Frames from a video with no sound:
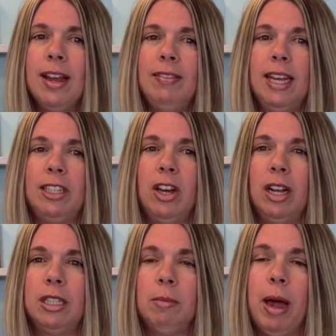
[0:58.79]
that
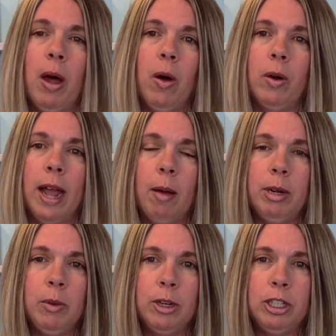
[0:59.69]
talks about how
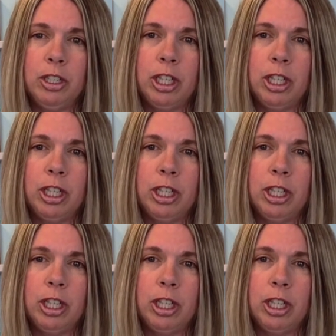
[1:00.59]
many words your